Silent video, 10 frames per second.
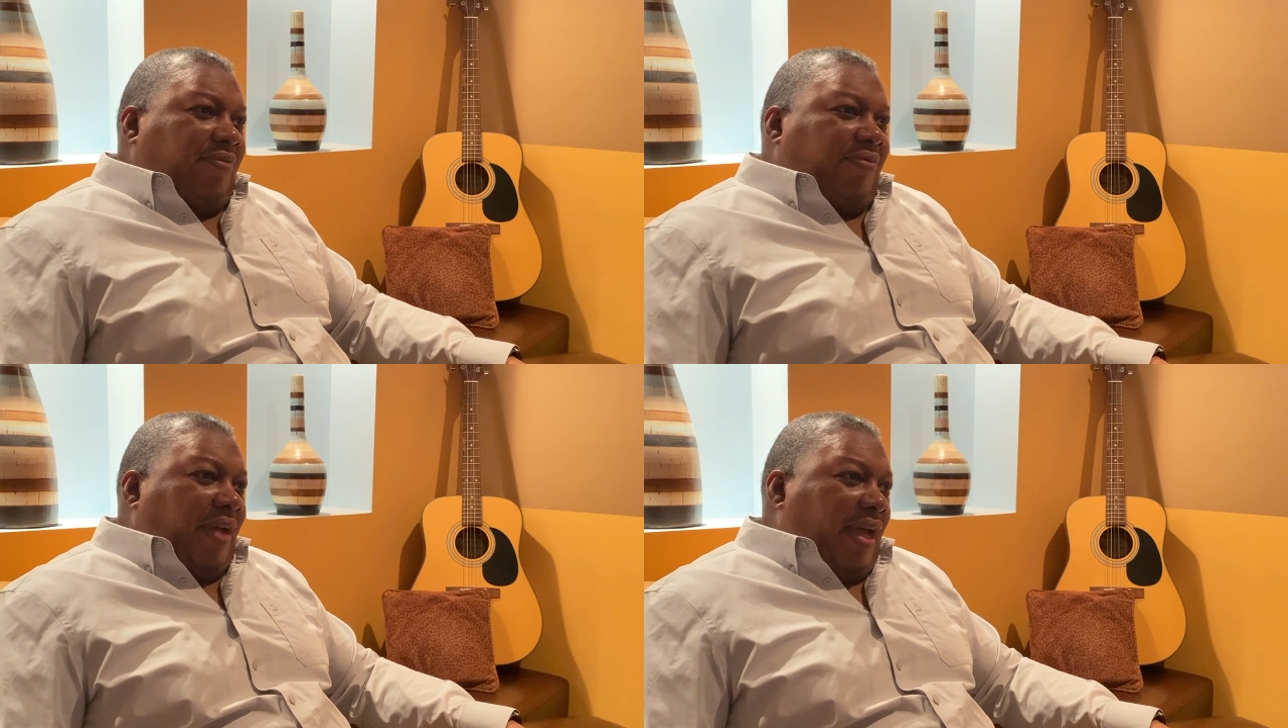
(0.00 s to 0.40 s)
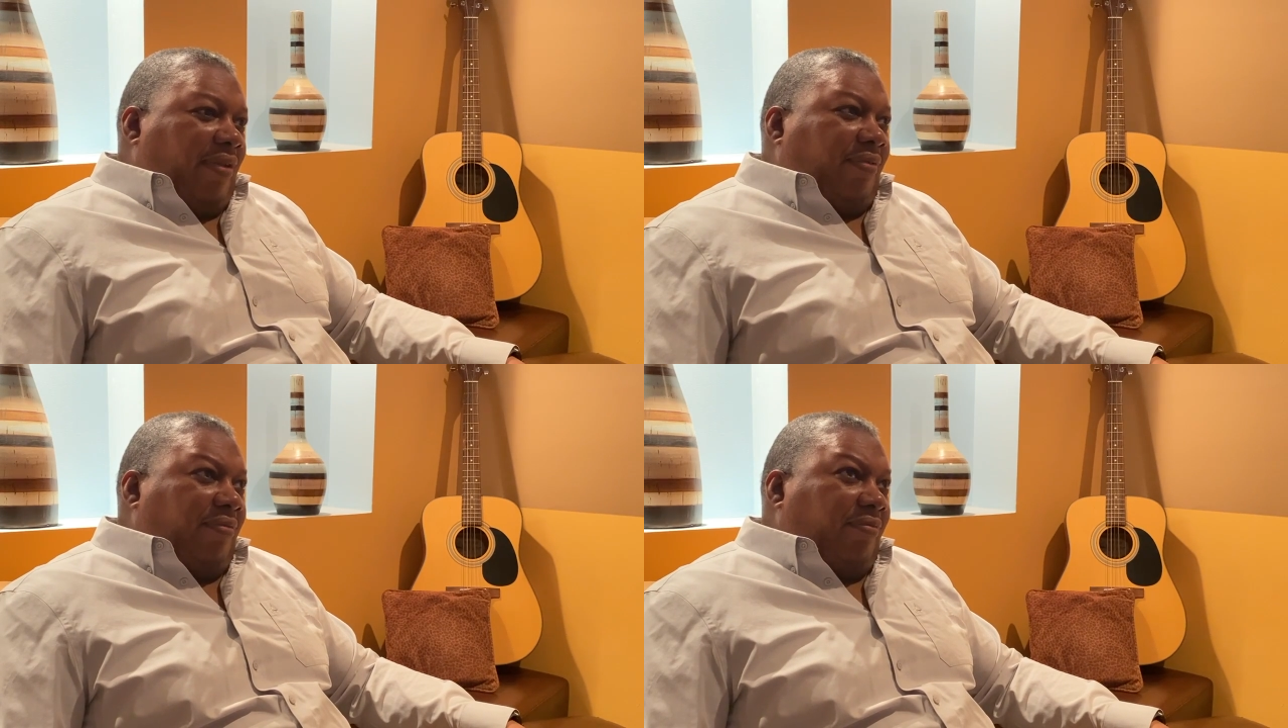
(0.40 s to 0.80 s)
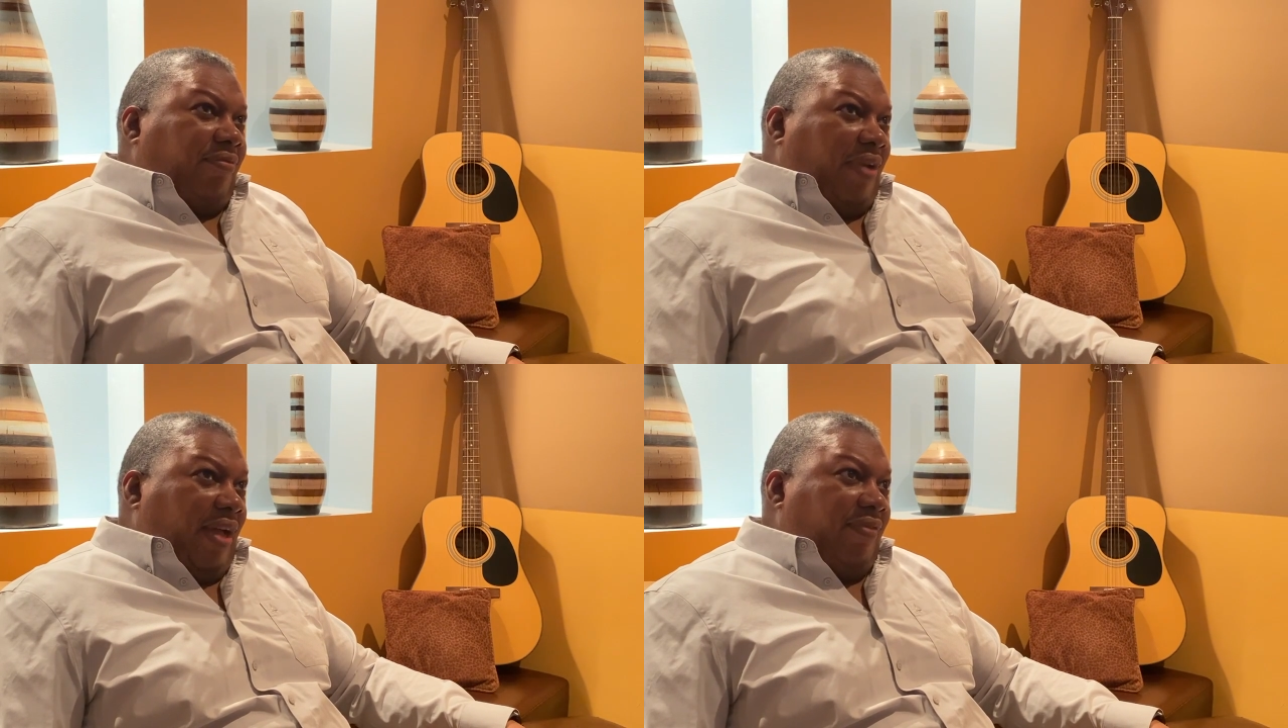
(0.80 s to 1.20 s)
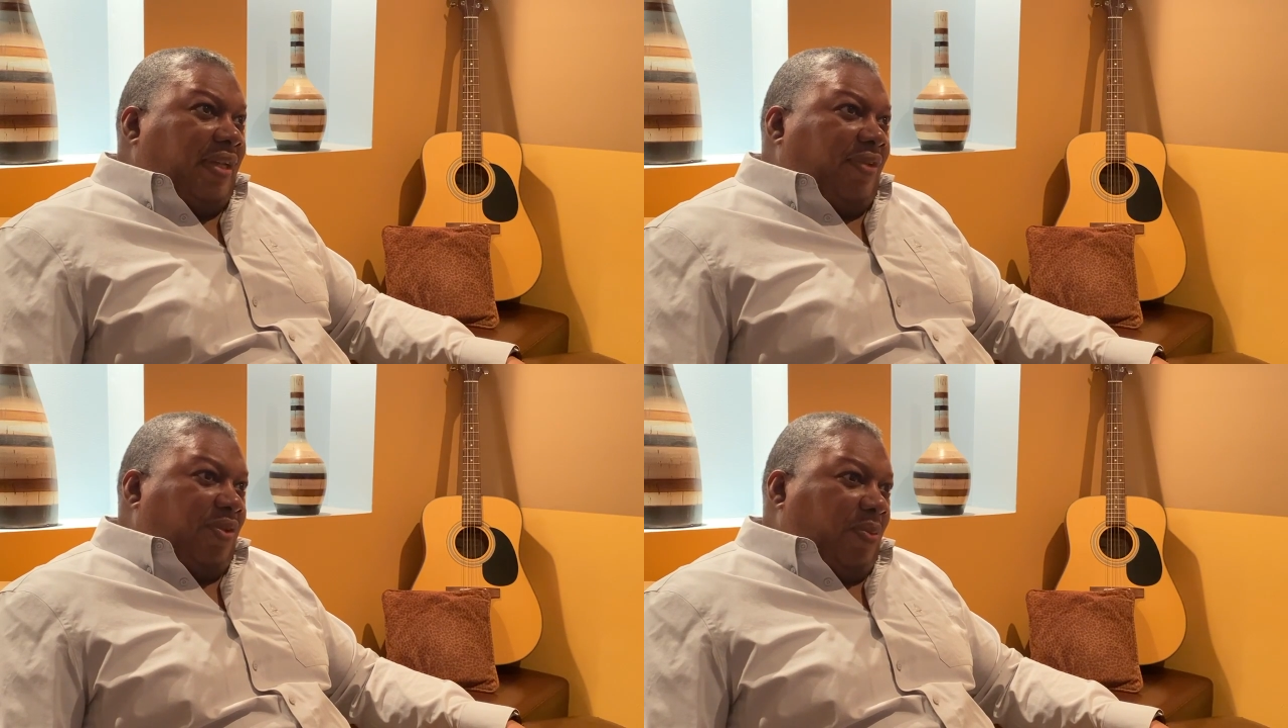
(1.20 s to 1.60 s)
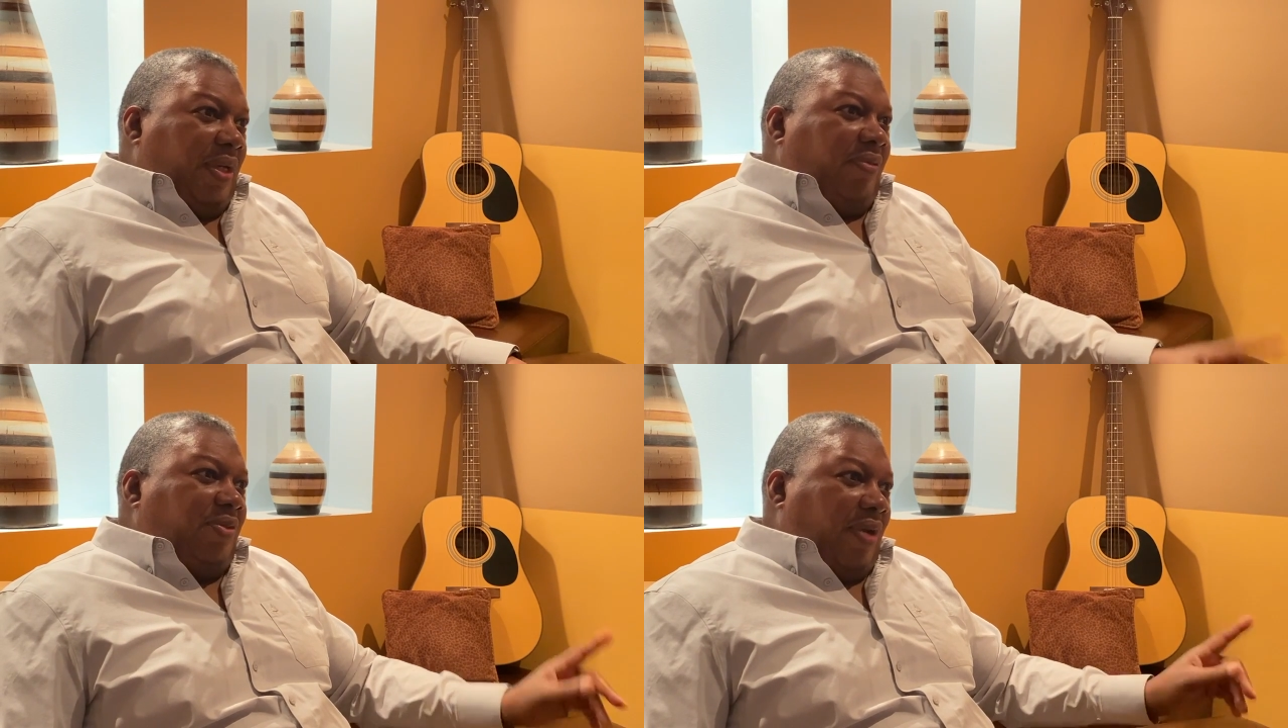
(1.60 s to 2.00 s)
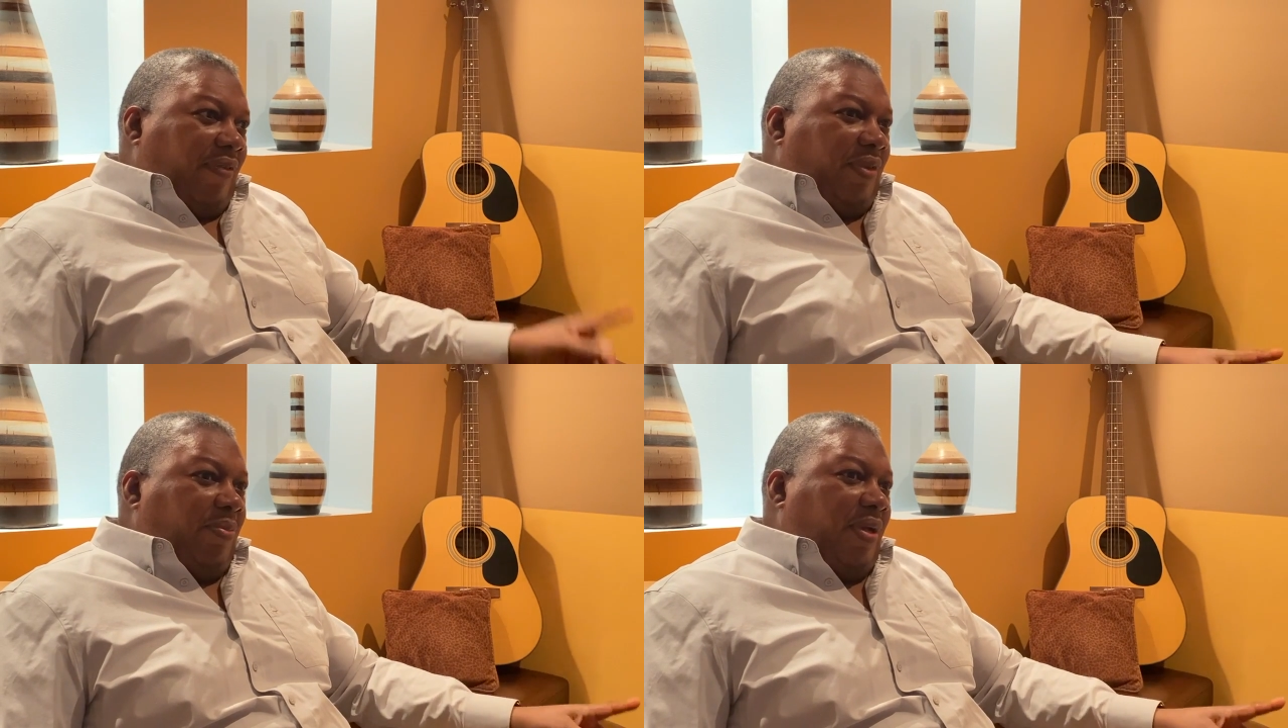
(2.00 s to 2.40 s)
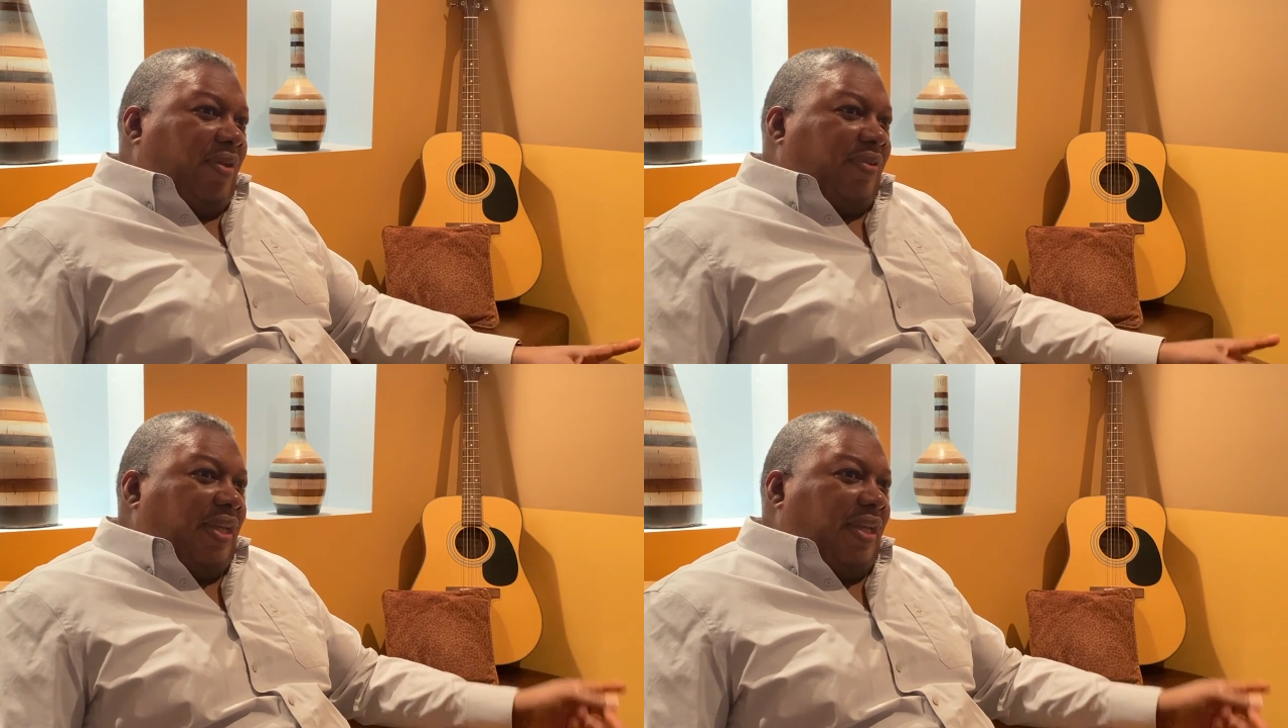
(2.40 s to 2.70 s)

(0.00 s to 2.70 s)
five days a week, driving the bus,